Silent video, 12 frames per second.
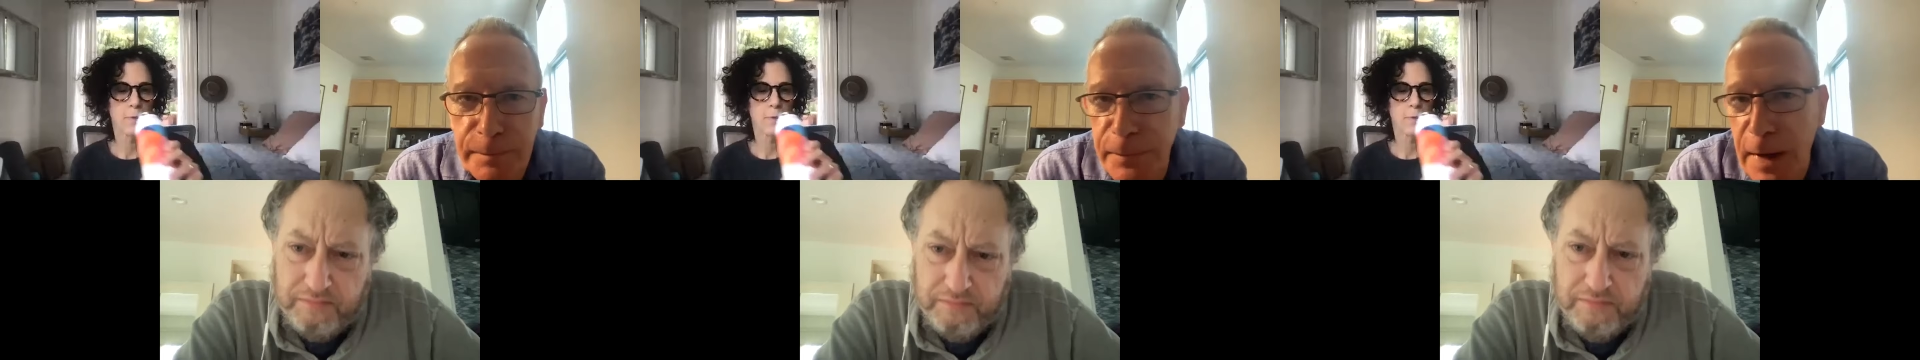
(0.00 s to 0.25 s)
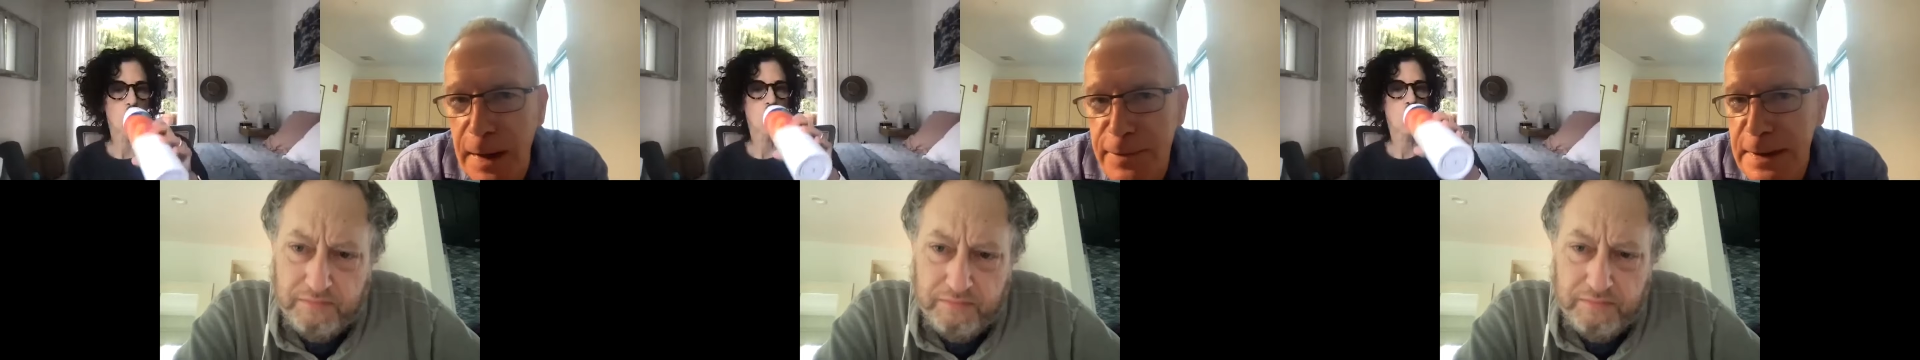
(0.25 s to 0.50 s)

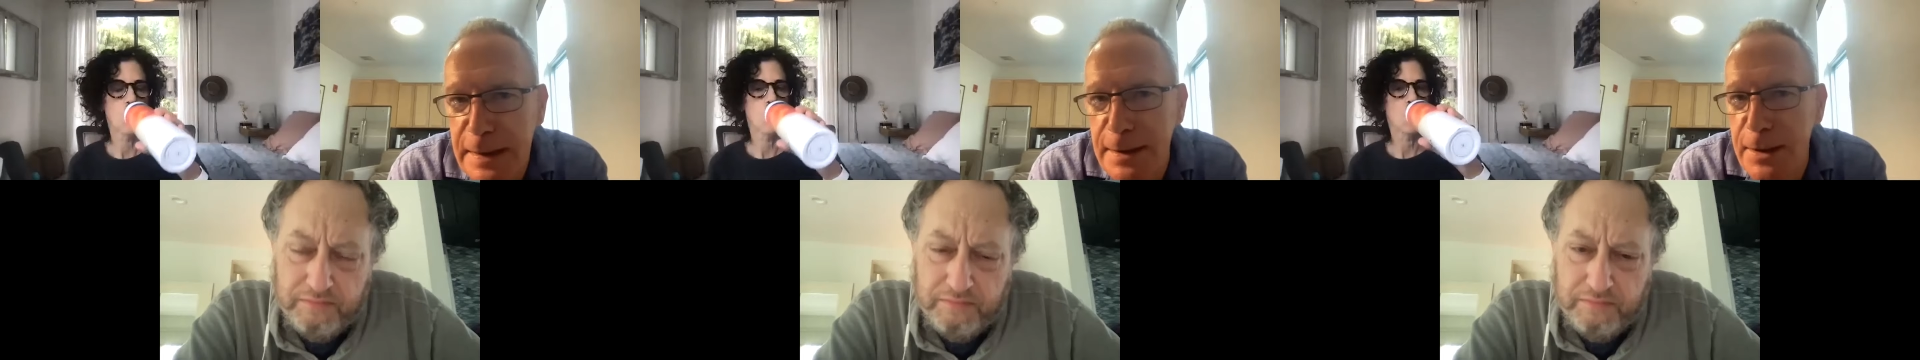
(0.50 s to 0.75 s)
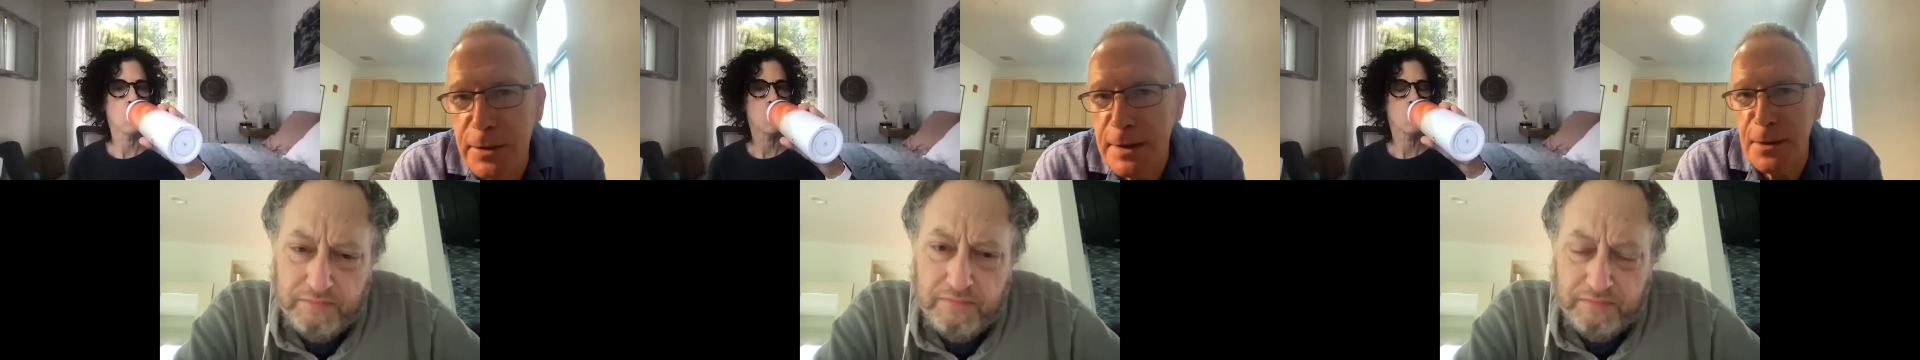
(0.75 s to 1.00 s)
Speaker 1: five six
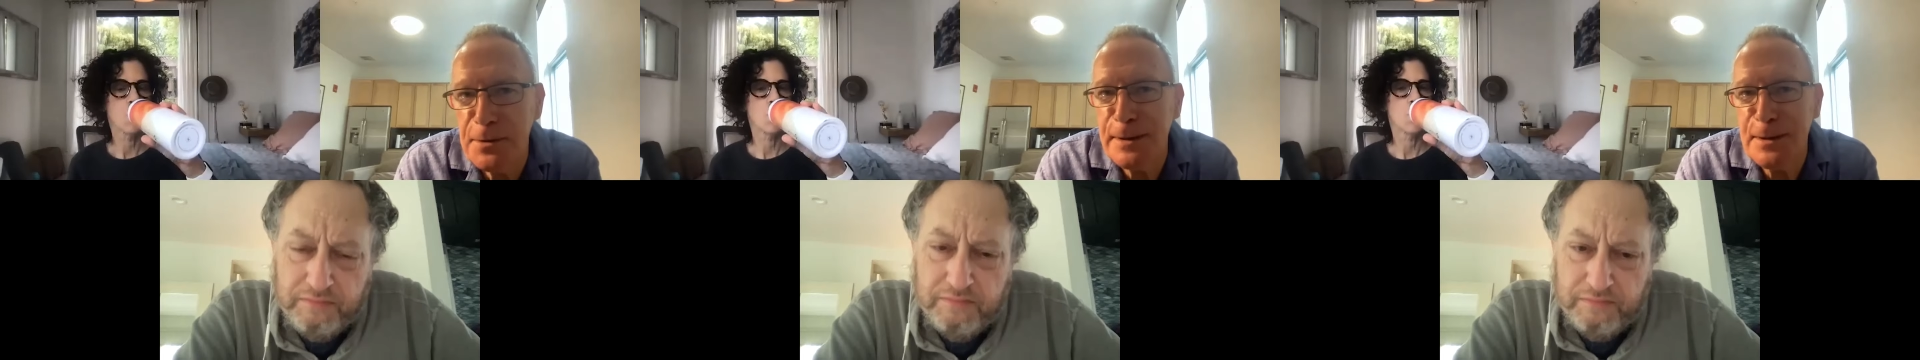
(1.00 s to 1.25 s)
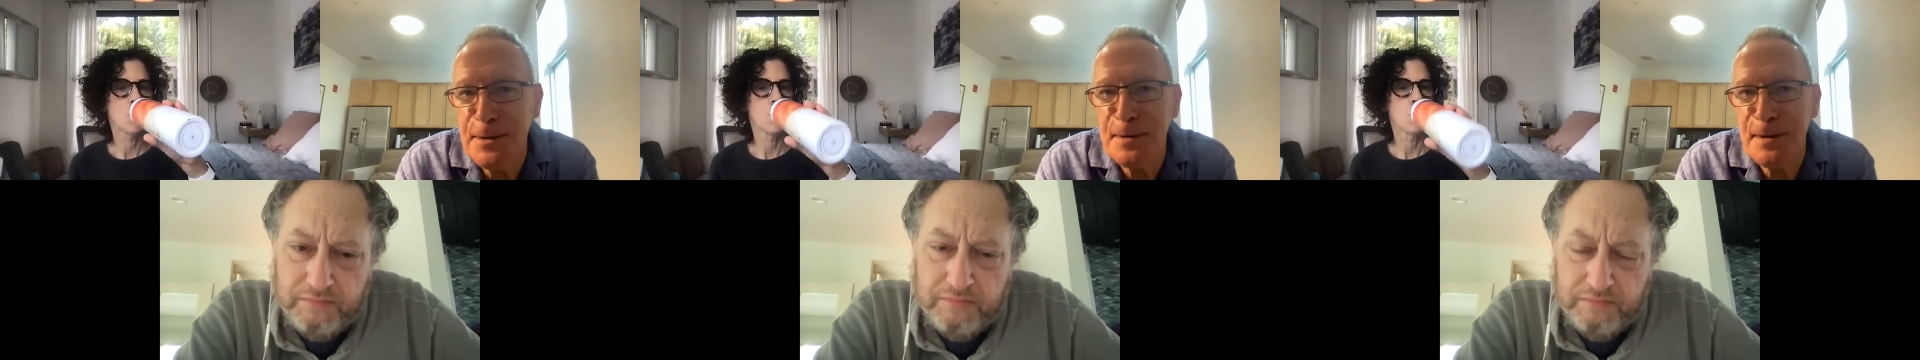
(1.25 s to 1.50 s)
years ago you
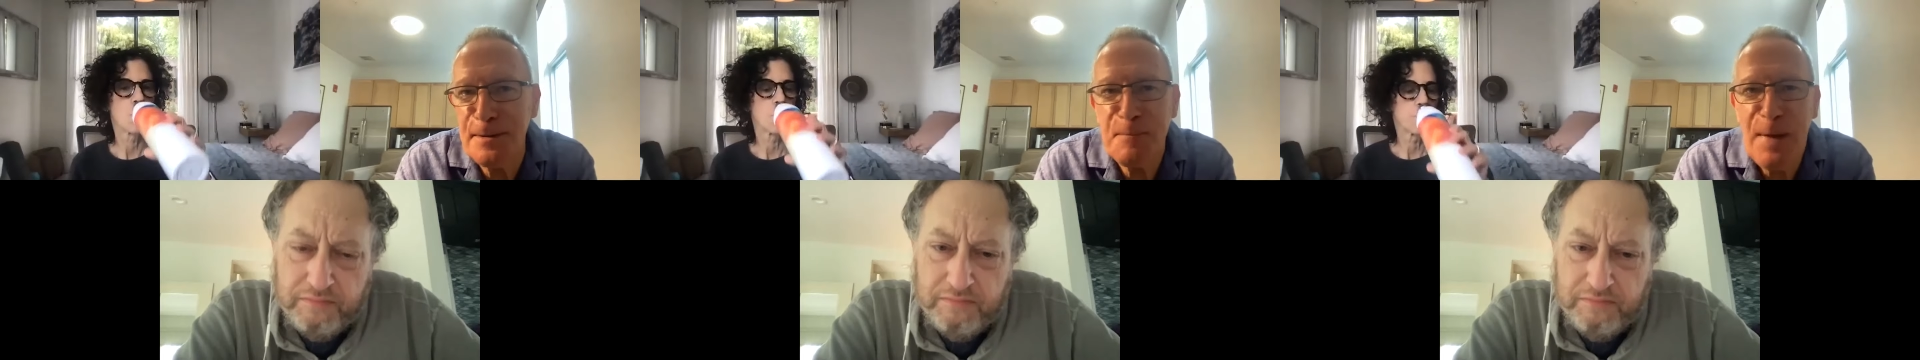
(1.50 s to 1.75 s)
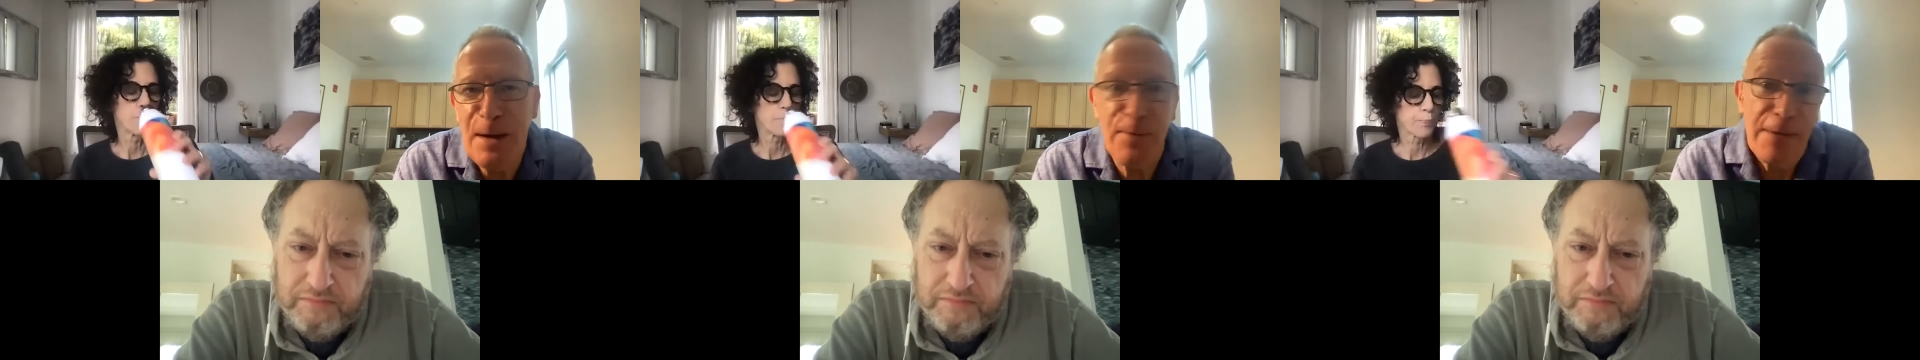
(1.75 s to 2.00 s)
know or
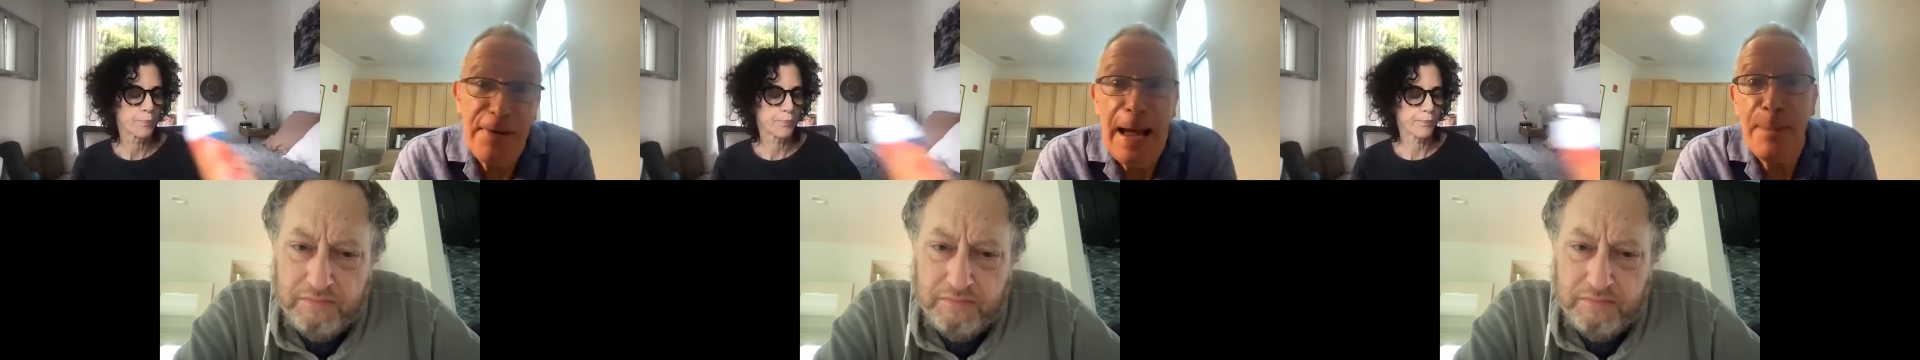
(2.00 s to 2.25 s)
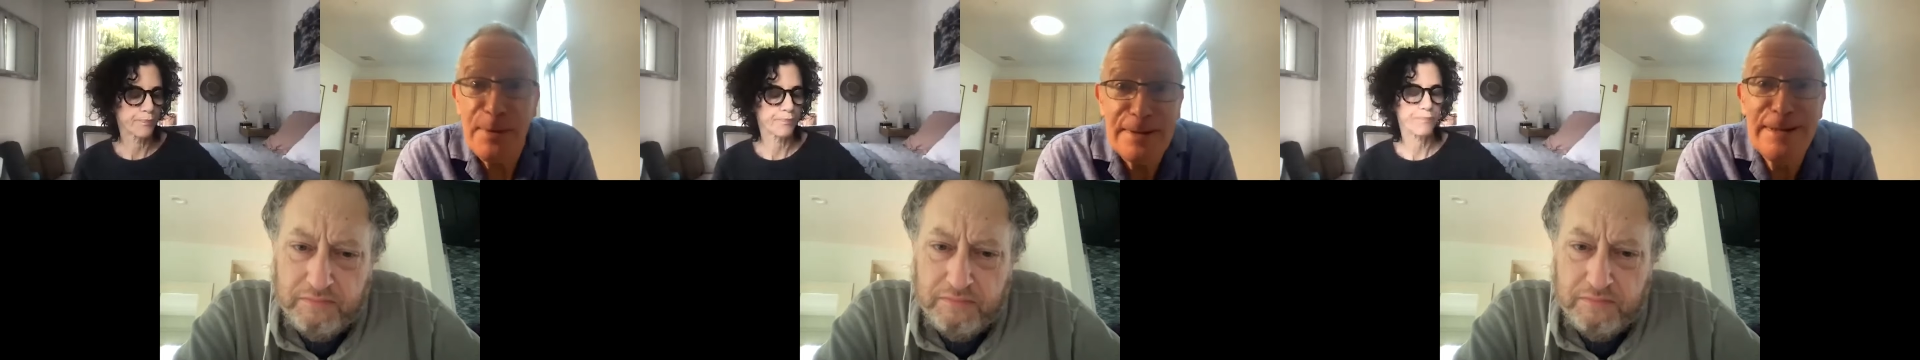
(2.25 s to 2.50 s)
have, have happened